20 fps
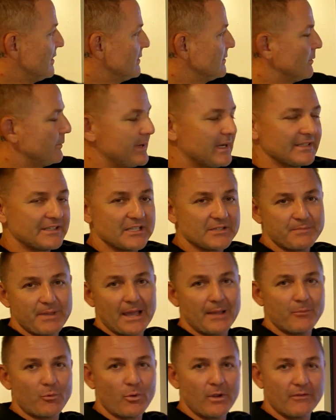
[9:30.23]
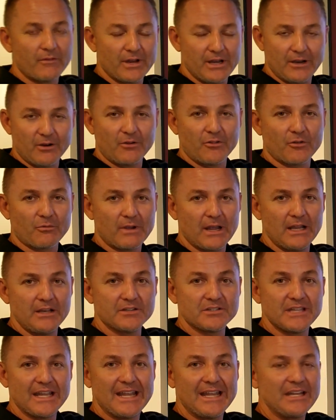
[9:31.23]
We got this bad boy over here on the right,
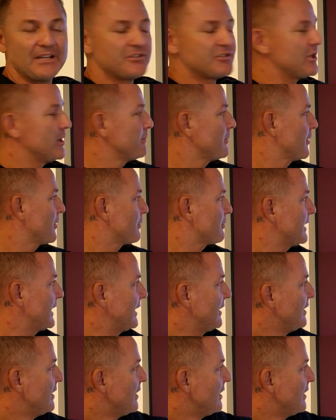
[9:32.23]
stage number 3.